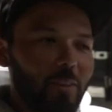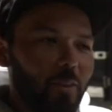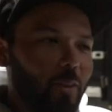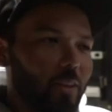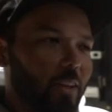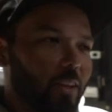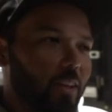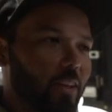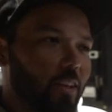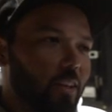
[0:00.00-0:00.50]

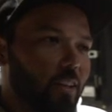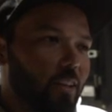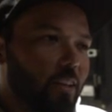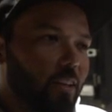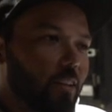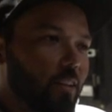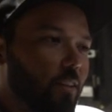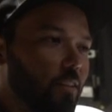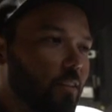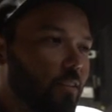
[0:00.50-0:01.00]

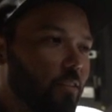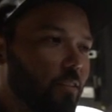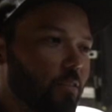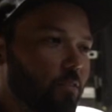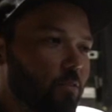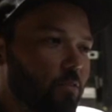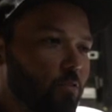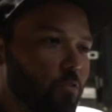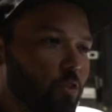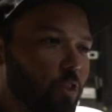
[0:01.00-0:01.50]
The
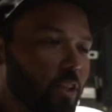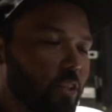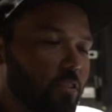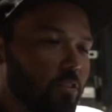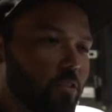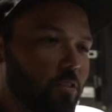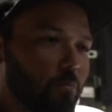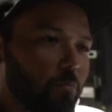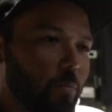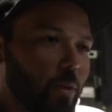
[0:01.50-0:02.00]

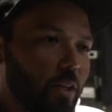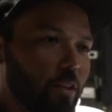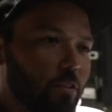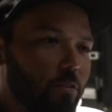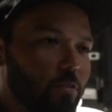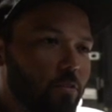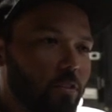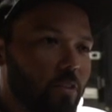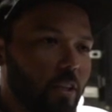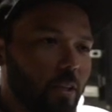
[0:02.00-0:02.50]
trans
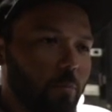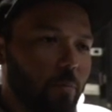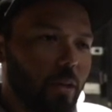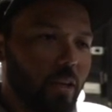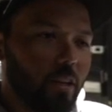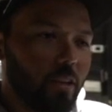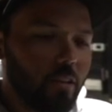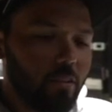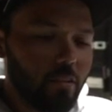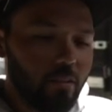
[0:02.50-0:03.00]
mount I
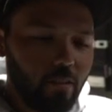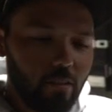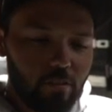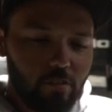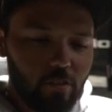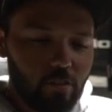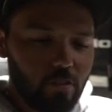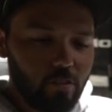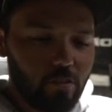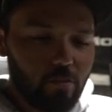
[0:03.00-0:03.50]
made
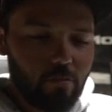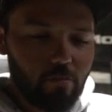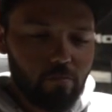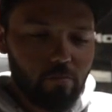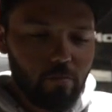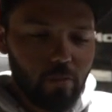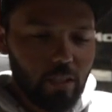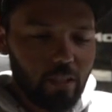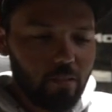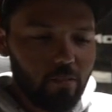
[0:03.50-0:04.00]

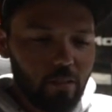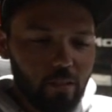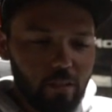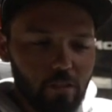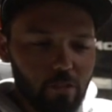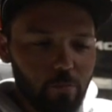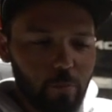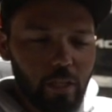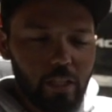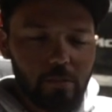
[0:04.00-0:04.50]
I
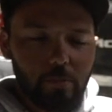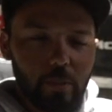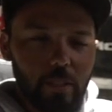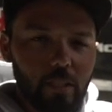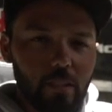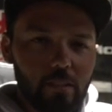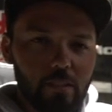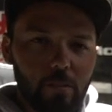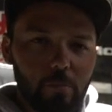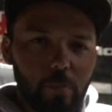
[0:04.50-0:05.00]
just plasma
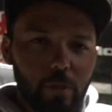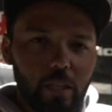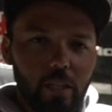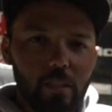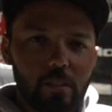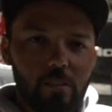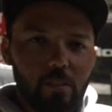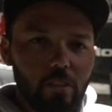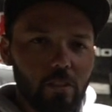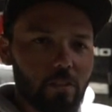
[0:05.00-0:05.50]
cut some
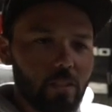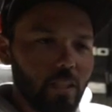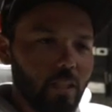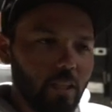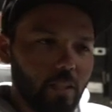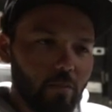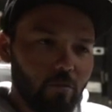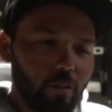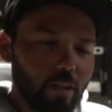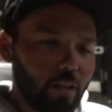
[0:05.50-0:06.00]
plates on the
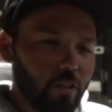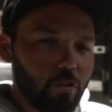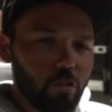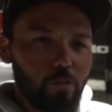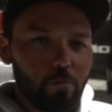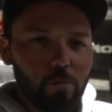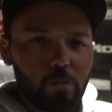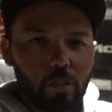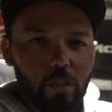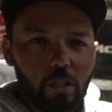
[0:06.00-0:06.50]
side and ran a
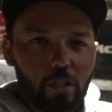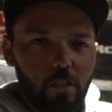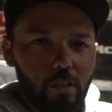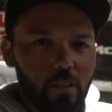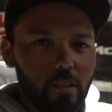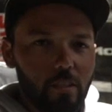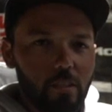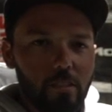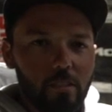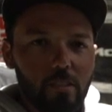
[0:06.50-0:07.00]
tube straight
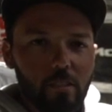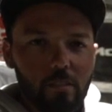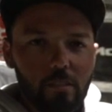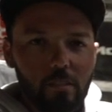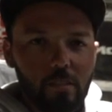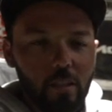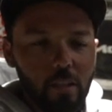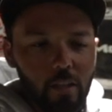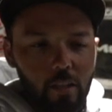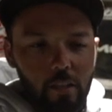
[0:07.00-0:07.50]
across and
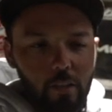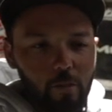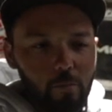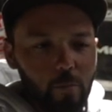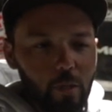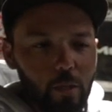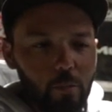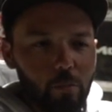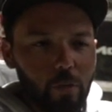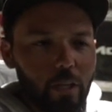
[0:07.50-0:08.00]

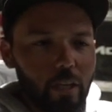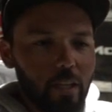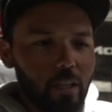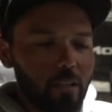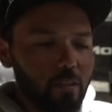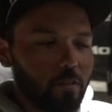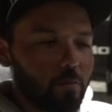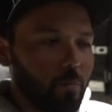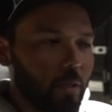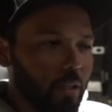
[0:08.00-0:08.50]
made a
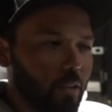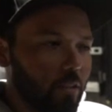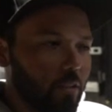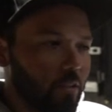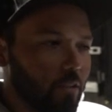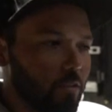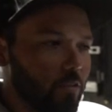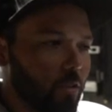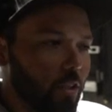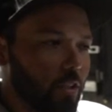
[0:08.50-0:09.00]
bracket to make
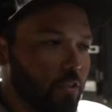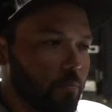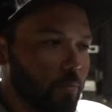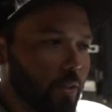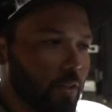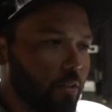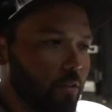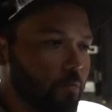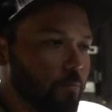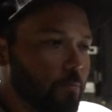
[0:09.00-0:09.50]
the trans
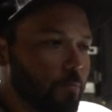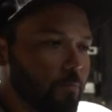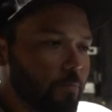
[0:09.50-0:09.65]
mount.